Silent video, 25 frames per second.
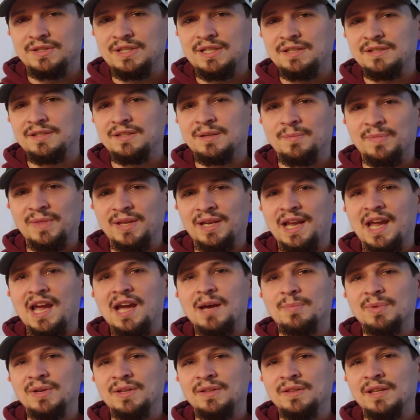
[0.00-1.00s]
see something
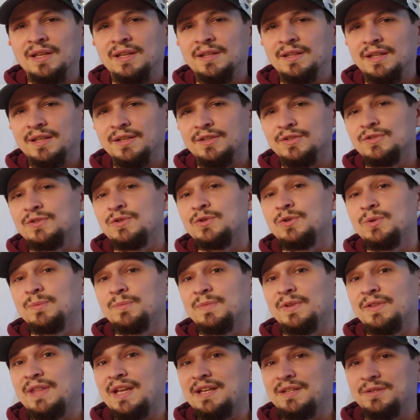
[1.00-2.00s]
happen and then assume
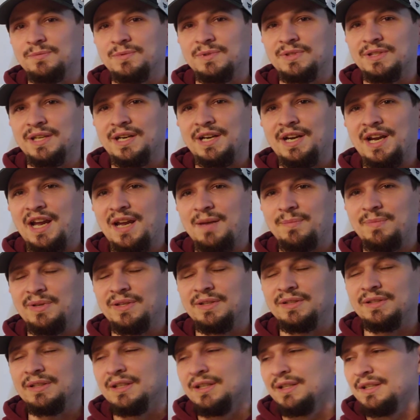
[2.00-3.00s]
that that's what's going to
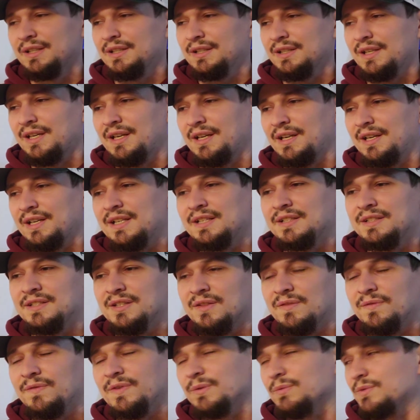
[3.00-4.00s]
happen into
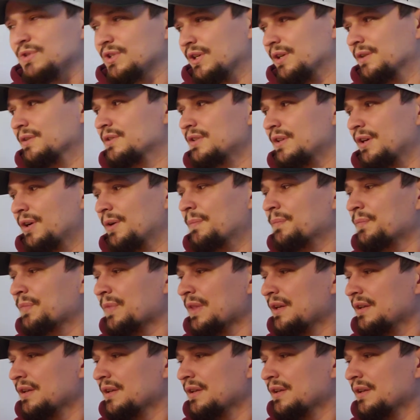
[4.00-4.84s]
the future. So